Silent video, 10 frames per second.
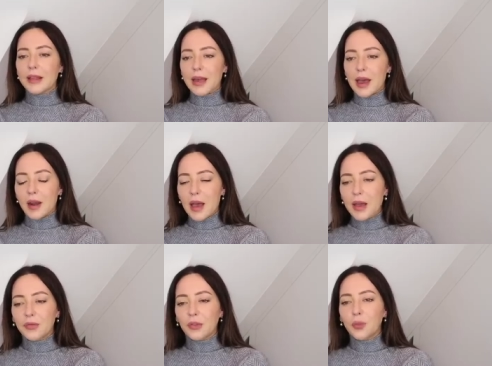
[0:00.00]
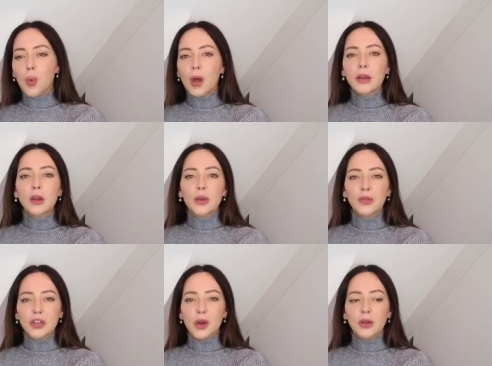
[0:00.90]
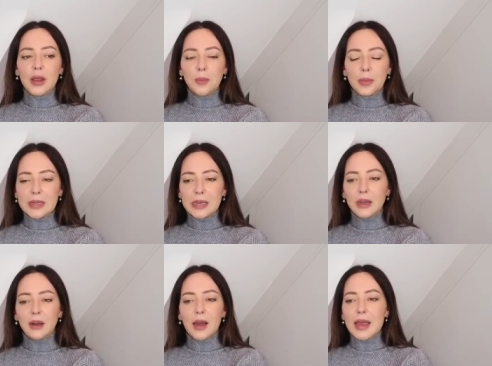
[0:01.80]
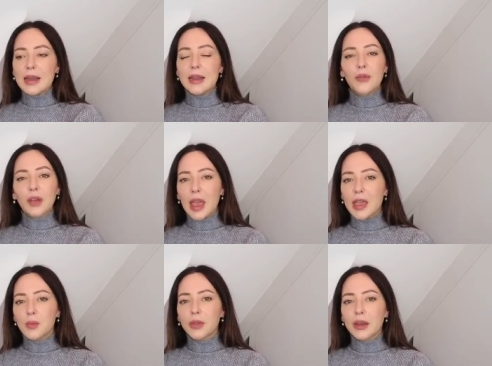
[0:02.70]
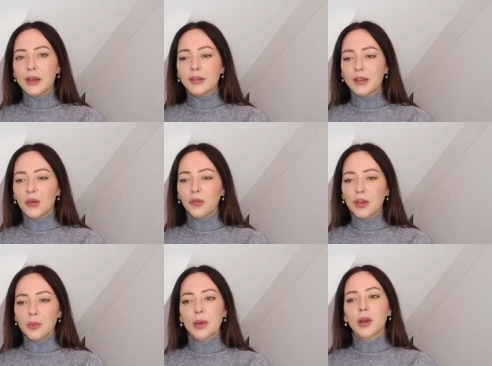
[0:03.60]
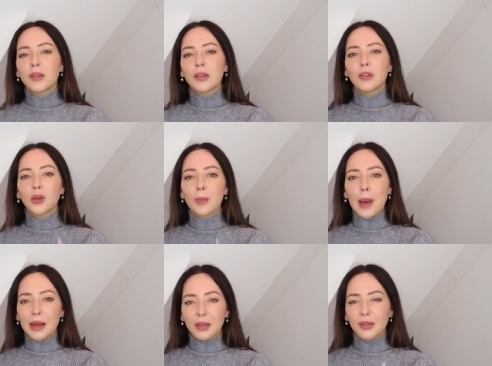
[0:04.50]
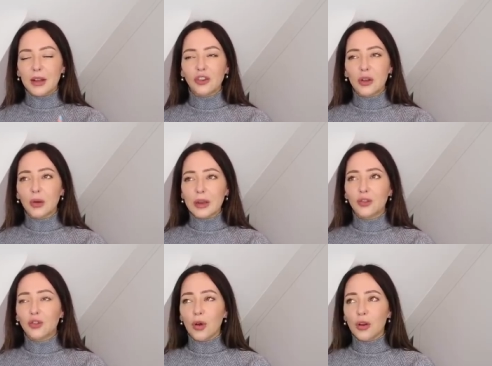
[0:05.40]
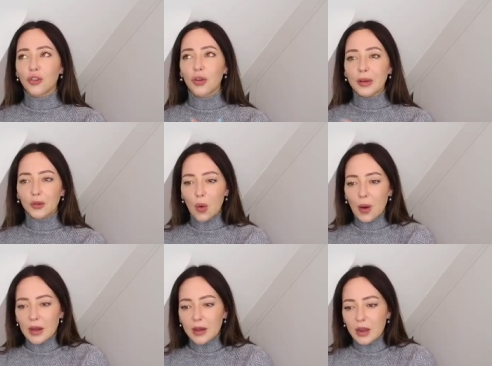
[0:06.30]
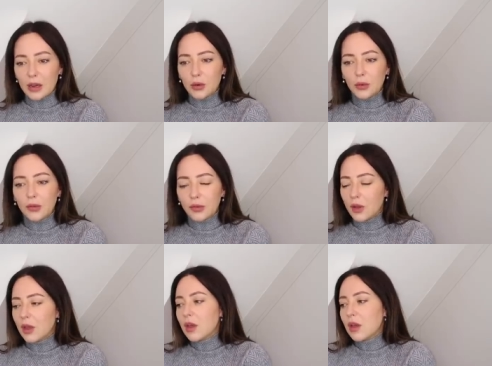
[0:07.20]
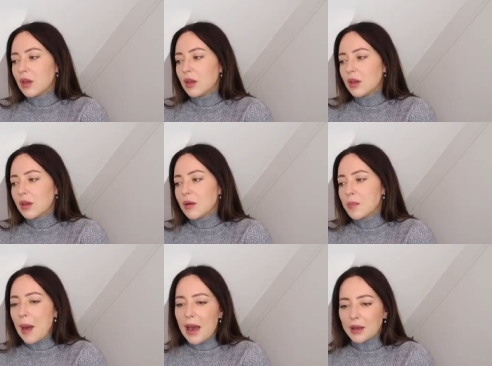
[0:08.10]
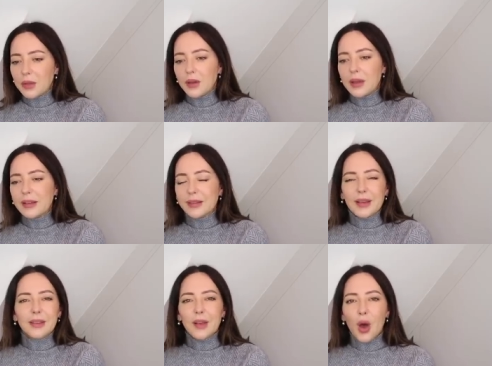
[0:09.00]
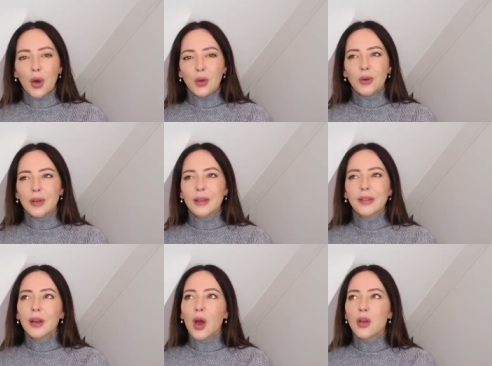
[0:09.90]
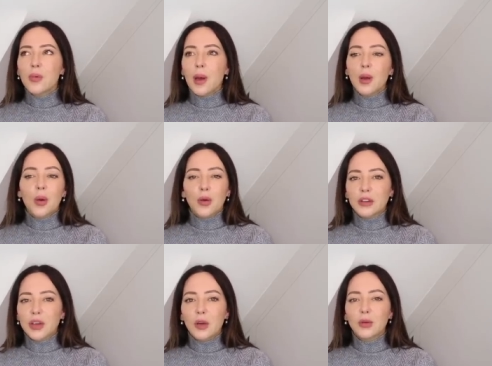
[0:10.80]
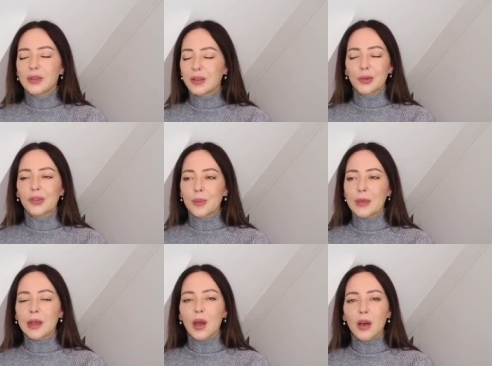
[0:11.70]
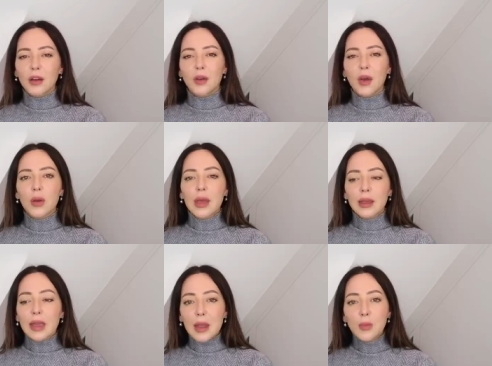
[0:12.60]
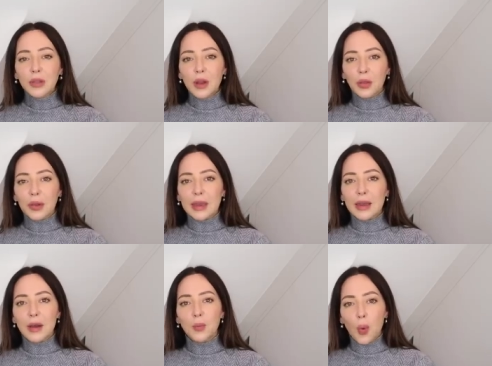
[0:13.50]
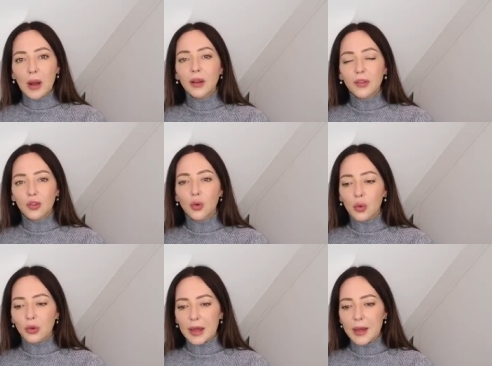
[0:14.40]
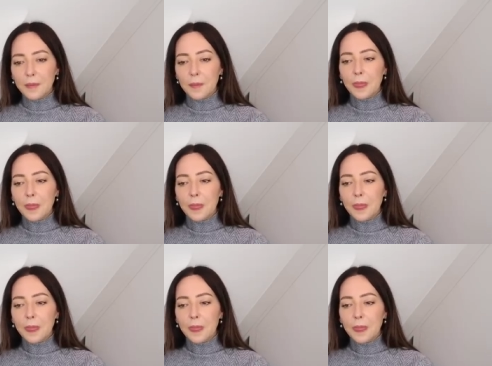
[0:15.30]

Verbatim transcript: like that, I have this one Louis Vuitton in particular. It never came with any stuffing because it's not a bag that's actually got any structure. It's quite like a loose bag that it's it's a ho is it a hobo or a tote or something? I don't know. Came with nothing in it, and when I stored it,